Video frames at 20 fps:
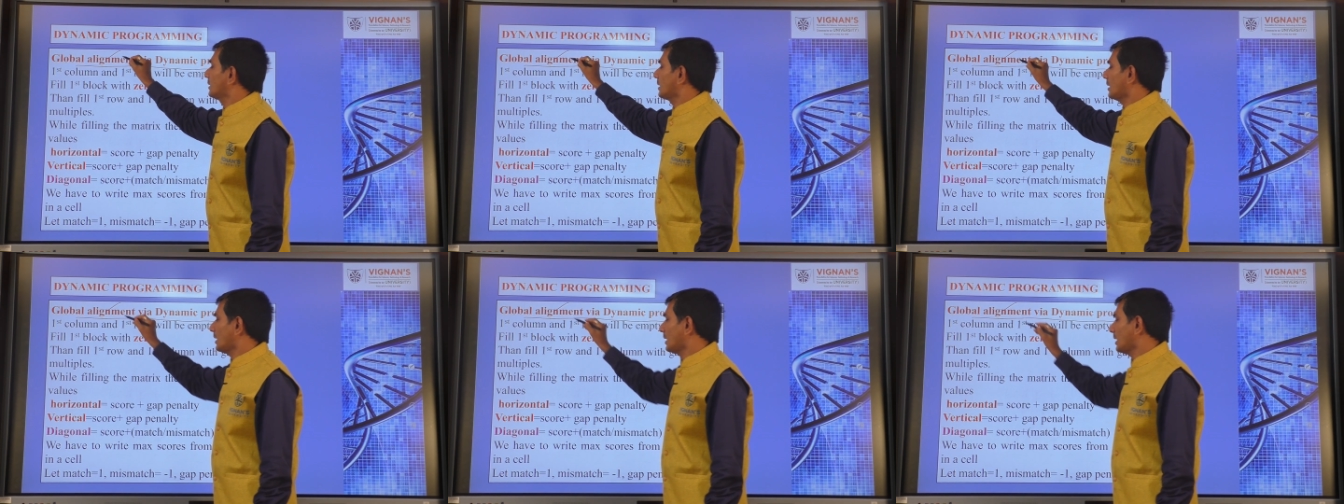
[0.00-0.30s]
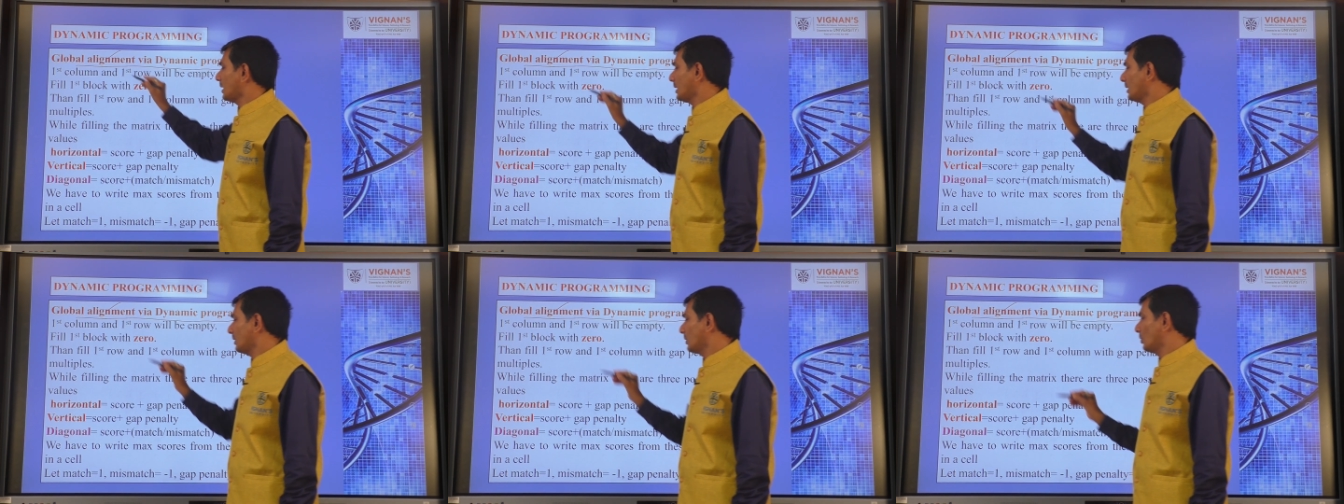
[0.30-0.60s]

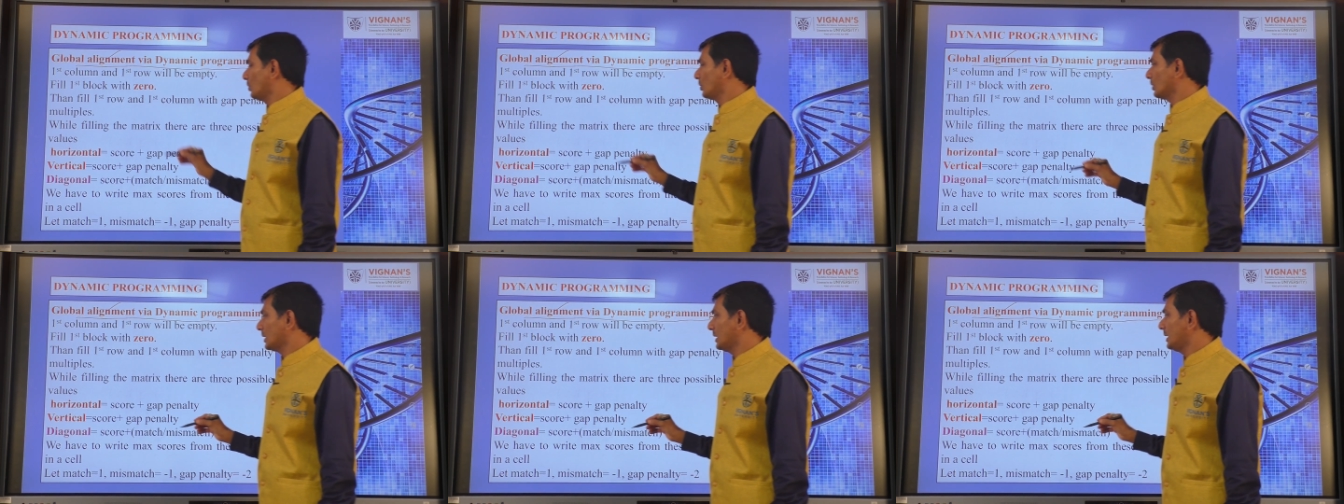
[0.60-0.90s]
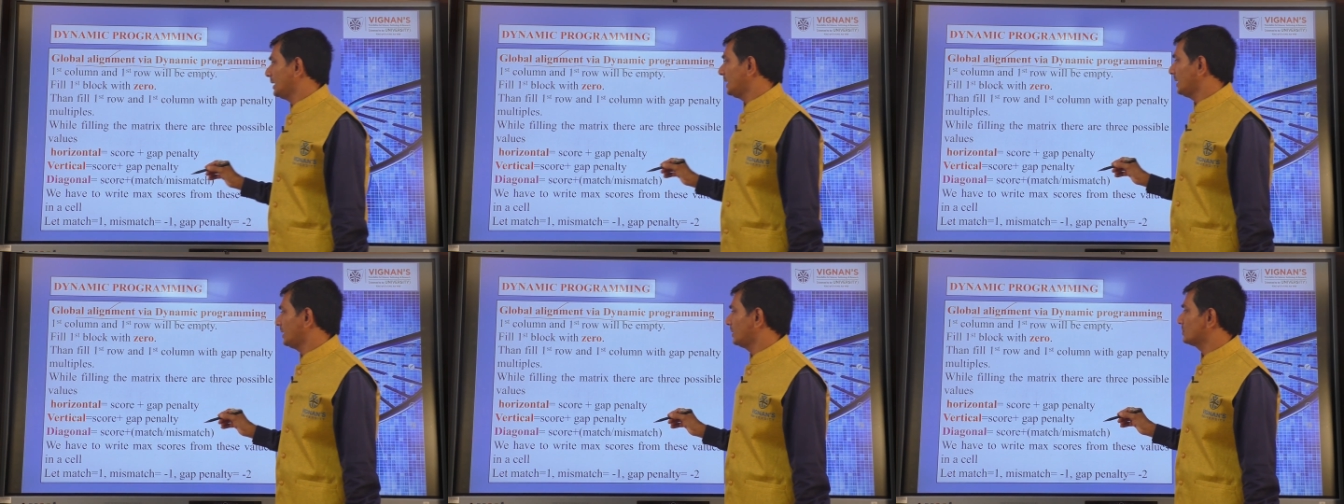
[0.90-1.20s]
or
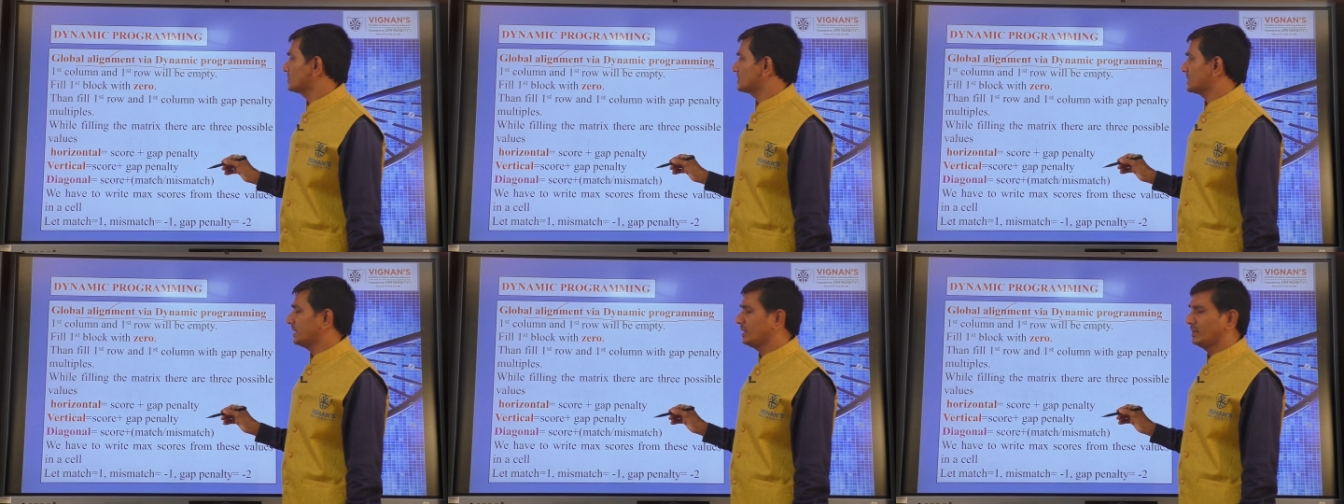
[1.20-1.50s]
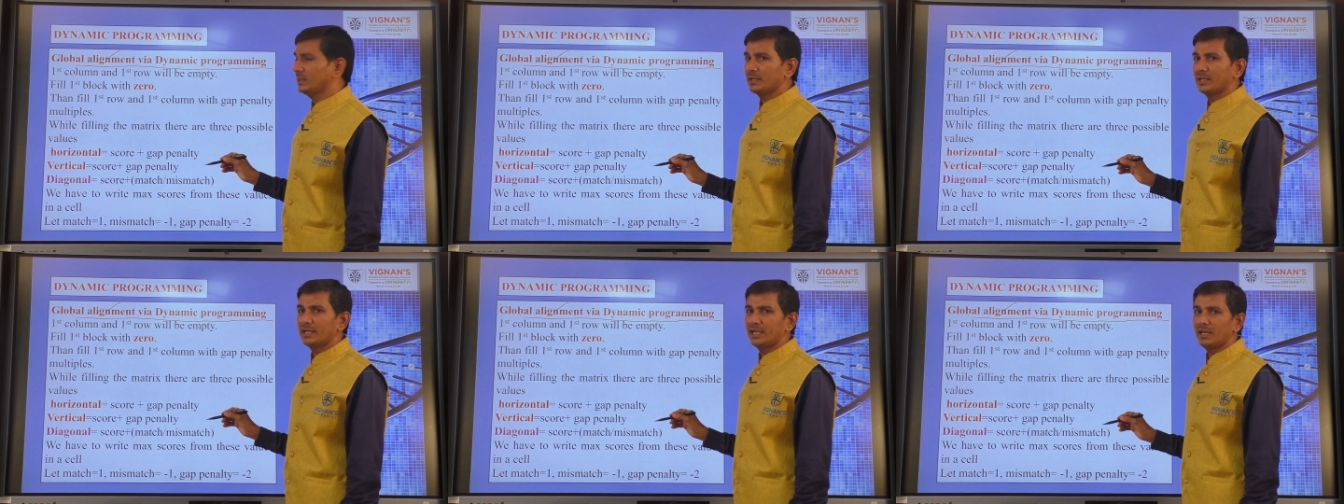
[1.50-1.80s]
locally using
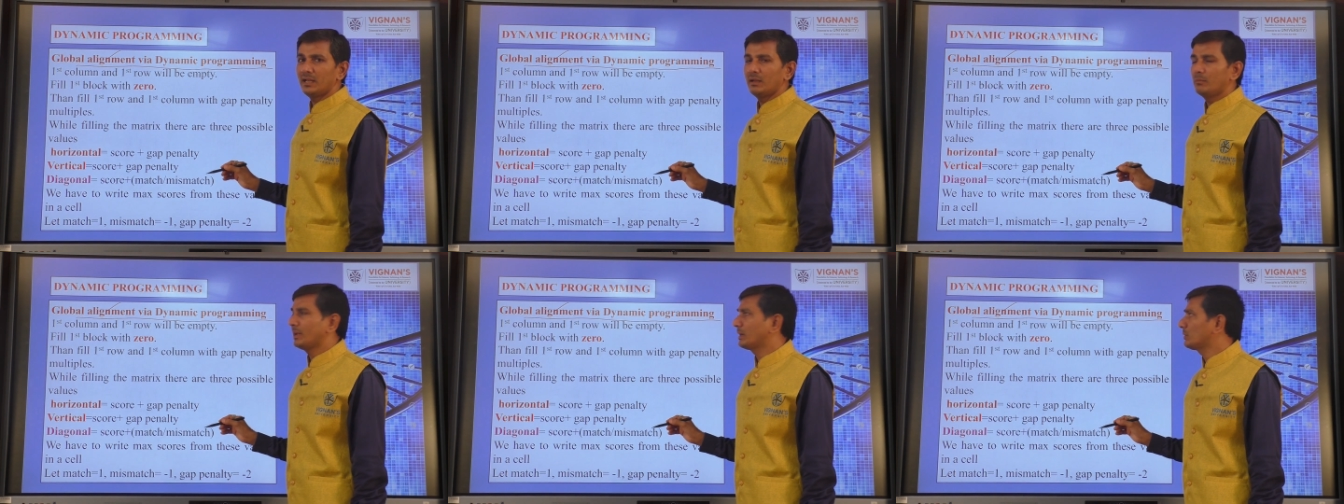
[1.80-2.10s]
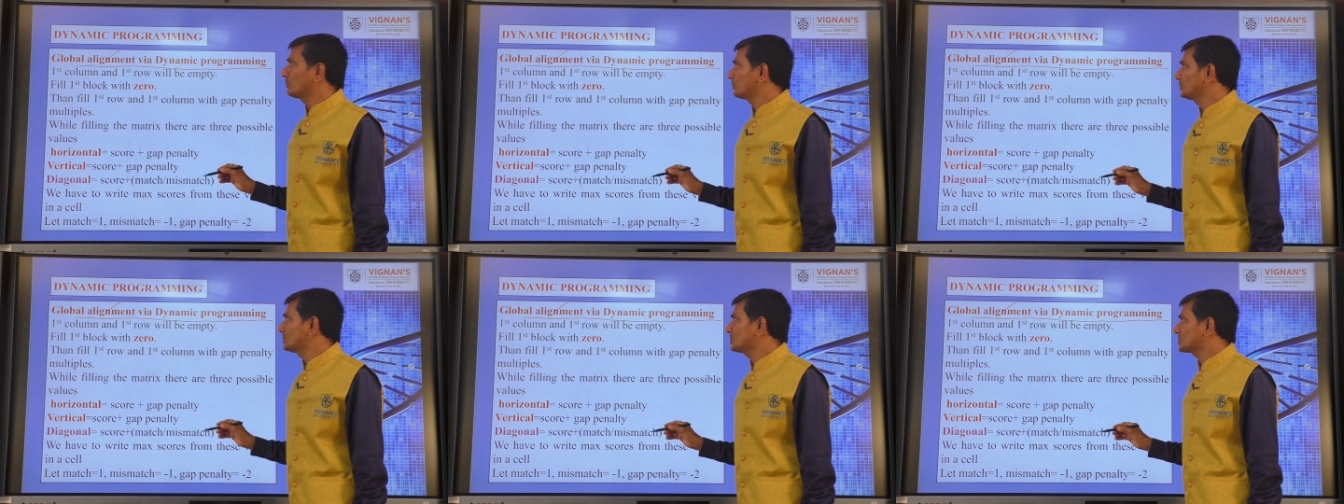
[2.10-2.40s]

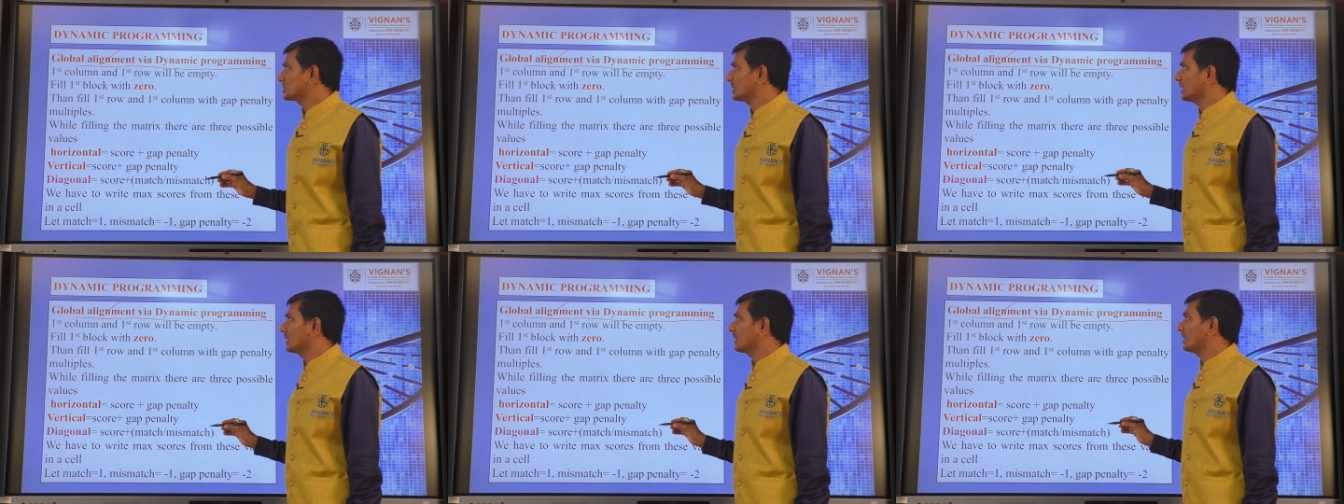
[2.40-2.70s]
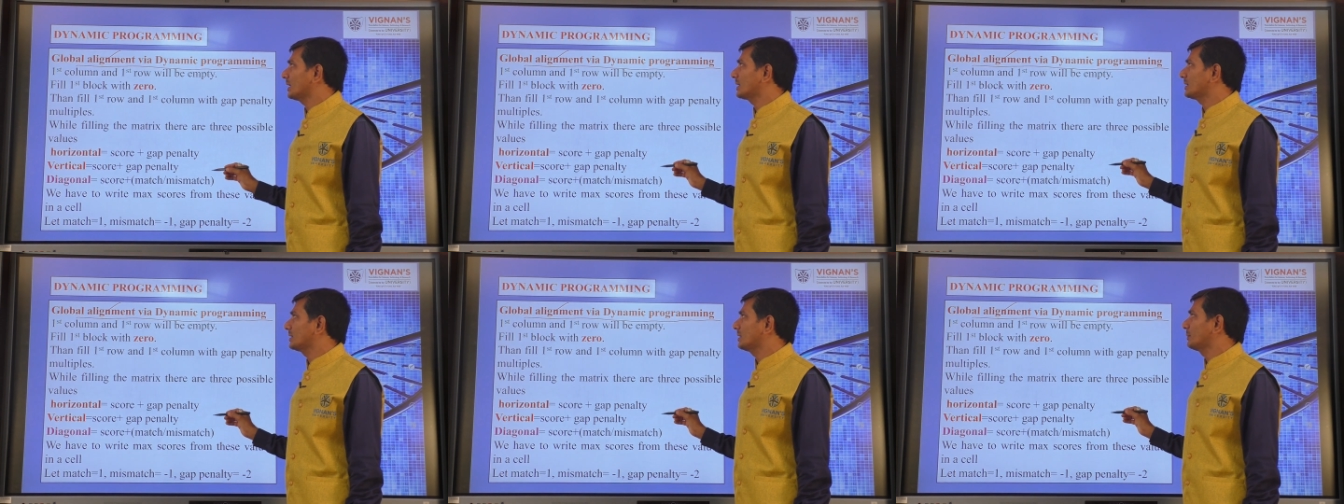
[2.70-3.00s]
Needleman-Wunsch
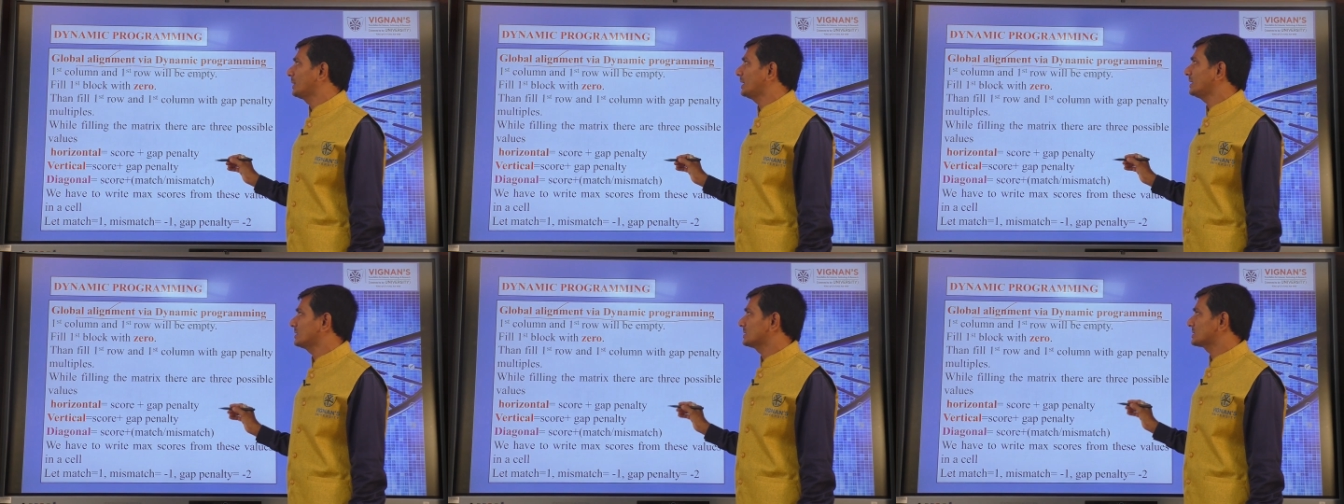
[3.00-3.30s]
algorithm or